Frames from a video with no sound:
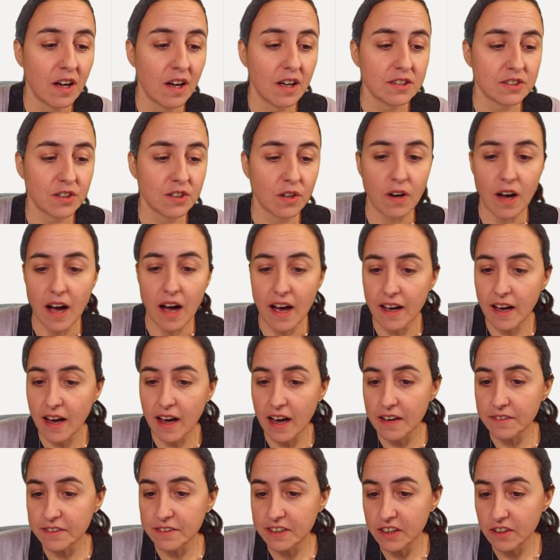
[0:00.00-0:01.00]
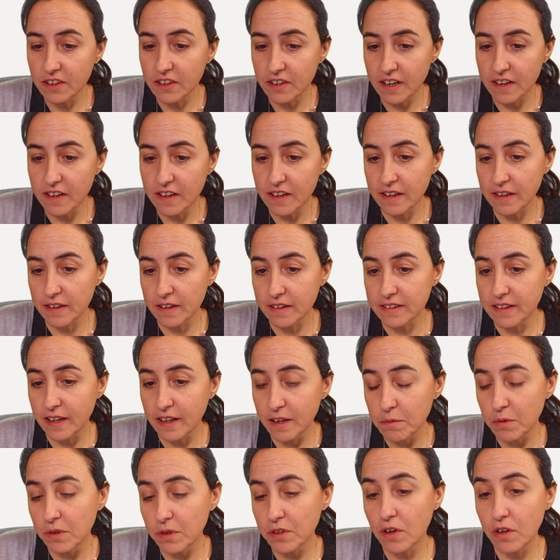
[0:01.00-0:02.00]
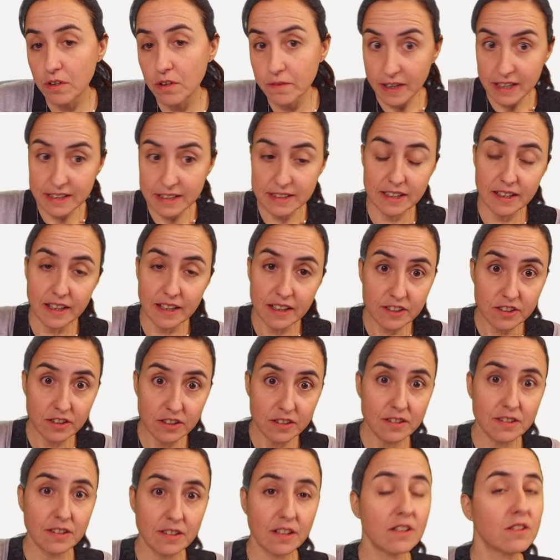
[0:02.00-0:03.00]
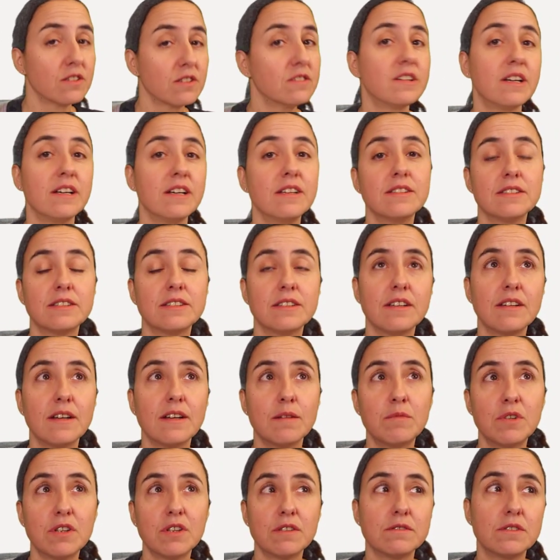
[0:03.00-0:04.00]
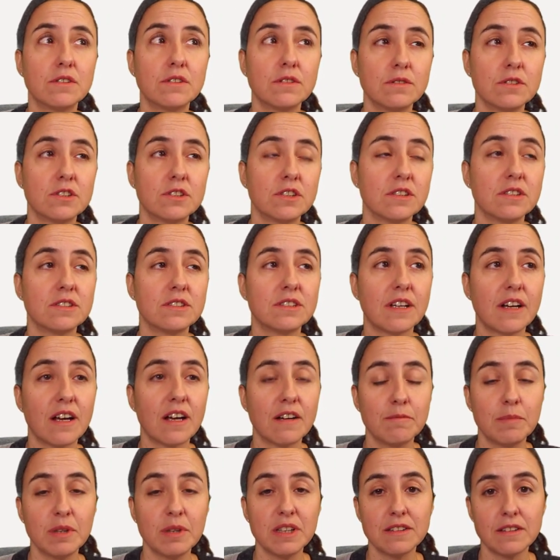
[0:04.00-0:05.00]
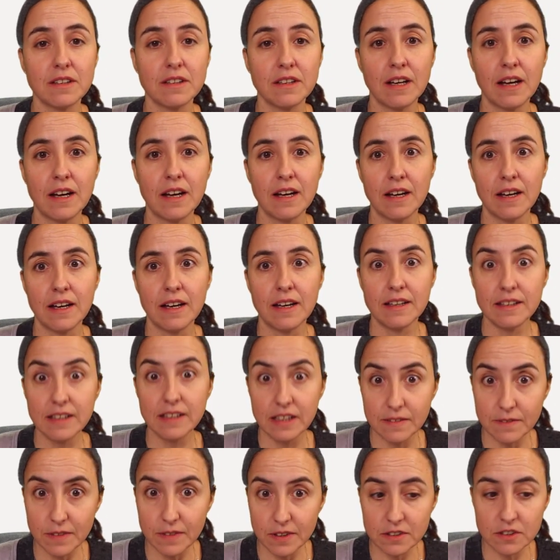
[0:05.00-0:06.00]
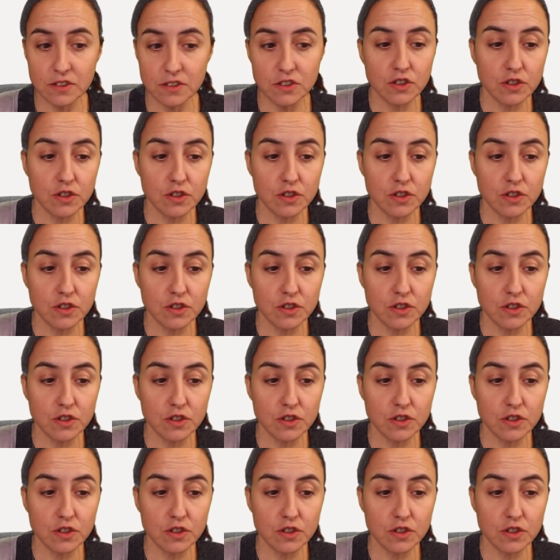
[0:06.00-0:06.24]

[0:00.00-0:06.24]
So I have here a table called vaccinations and contains the number of doses that have been given